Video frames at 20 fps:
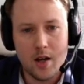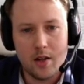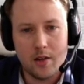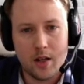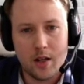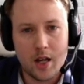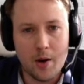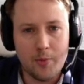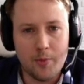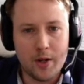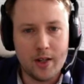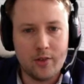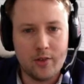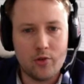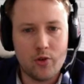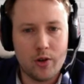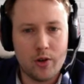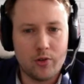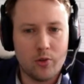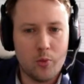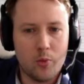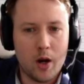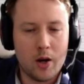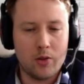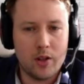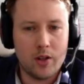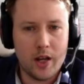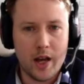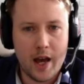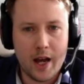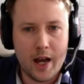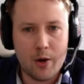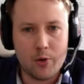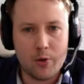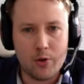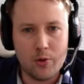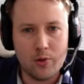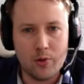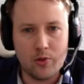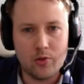The companies drilled a well near
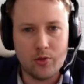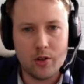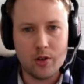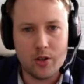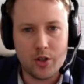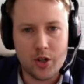Equinor's